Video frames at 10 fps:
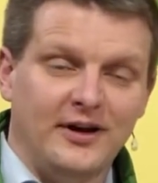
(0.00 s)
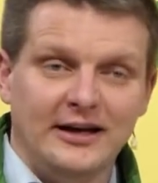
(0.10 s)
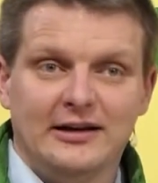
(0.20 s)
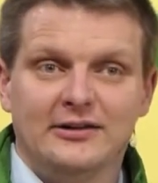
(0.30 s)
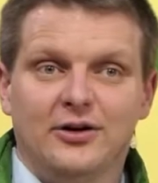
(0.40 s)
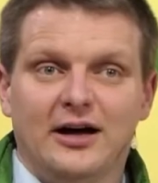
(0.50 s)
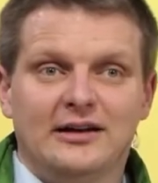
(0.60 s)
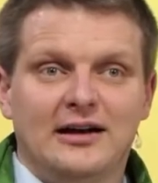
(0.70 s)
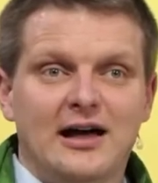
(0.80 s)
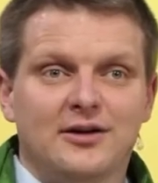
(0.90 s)
or if he
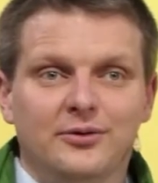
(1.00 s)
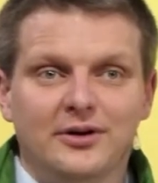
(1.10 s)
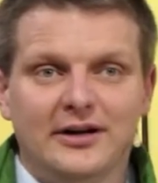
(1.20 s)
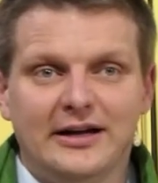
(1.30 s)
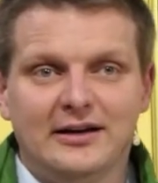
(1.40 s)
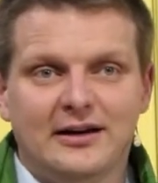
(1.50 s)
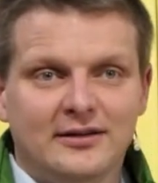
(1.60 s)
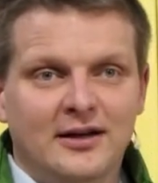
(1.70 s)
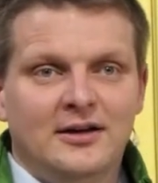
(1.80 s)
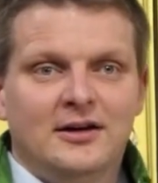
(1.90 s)
needs to improve his
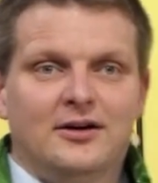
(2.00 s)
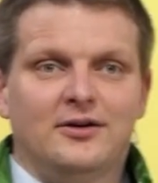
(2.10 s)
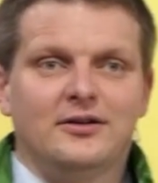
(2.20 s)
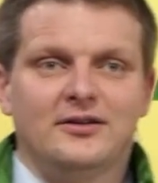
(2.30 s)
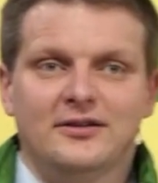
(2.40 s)
storage technique.